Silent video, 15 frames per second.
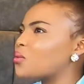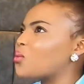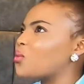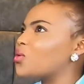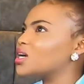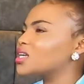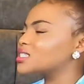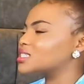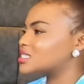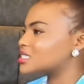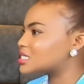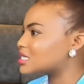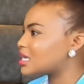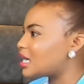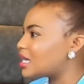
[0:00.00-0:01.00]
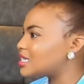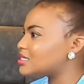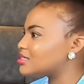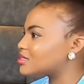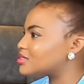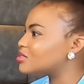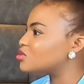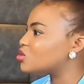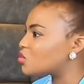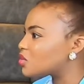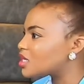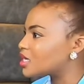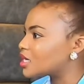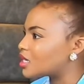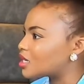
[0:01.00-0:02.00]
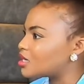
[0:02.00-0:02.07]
what is this guy still doing here?